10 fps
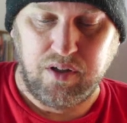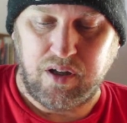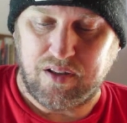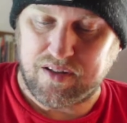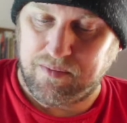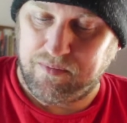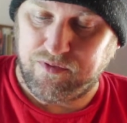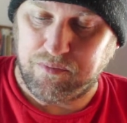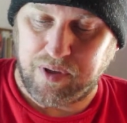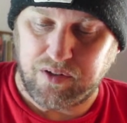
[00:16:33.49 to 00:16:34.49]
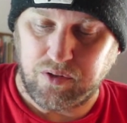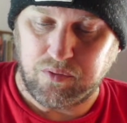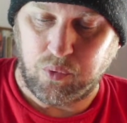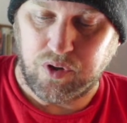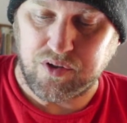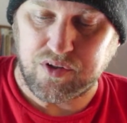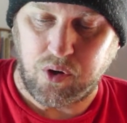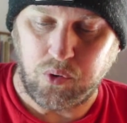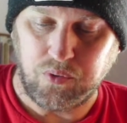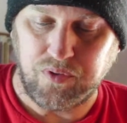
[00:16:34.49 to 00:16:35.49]
and some, for better or worse,
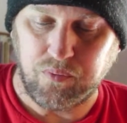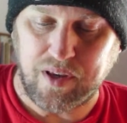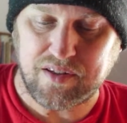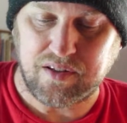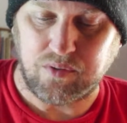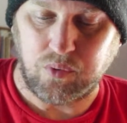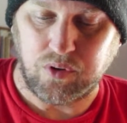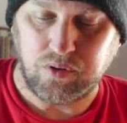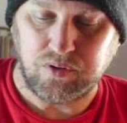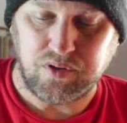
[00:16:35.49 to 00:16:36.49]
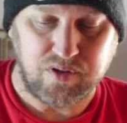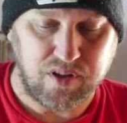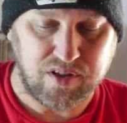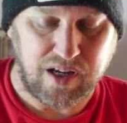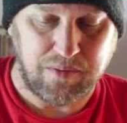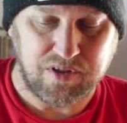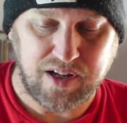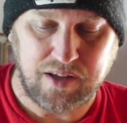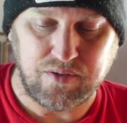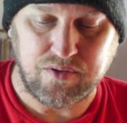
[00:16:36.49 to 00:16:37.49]
hold the rest of the world to the same
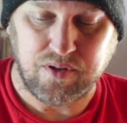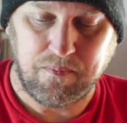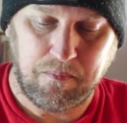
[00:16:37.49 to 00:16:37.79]
standards.